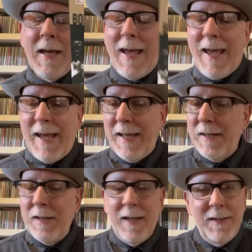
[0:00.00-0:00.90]

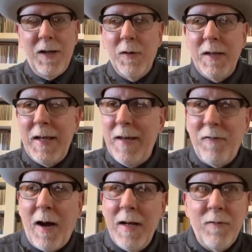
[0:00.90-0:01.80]
And, you know, if
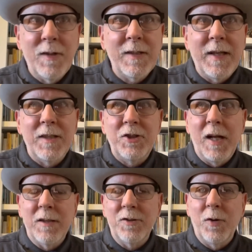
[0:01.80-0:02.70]
I ever get a
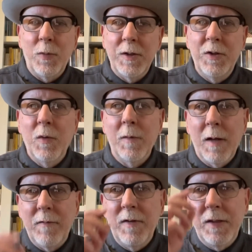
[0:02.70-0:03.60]
chance to redo one of
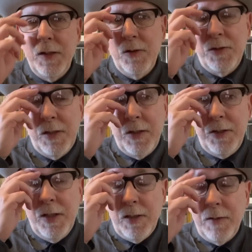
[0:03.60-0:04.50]
my videos, the
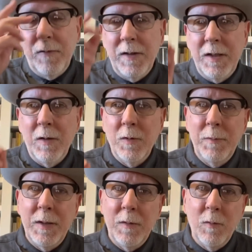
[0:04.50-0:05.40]
Dylan video
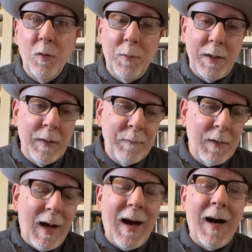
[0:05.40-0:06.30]
will be
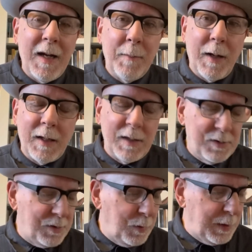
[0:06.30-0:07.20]
high on my
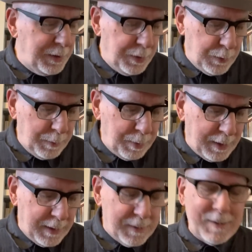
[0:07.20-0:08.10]
list to redo it,
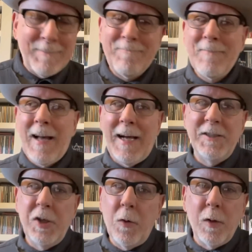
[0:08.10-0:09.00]
because I
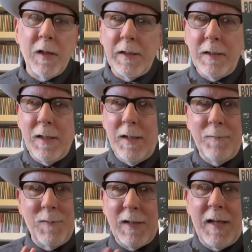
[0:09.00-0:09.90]
totally
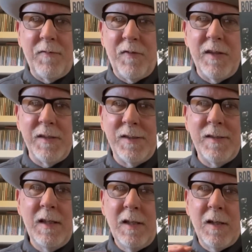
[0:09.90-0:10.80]
left this
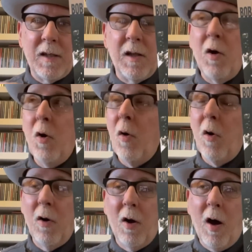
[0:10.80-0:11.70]
low
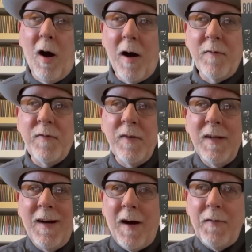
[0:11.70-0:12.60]
or off
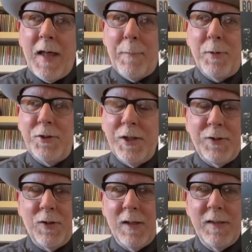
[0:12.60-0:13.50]
on that
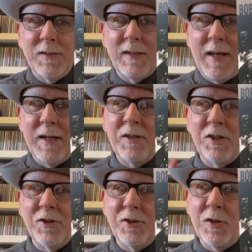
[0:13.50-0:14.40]
particular list, and it
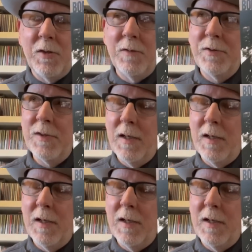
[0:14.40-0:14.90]
deserves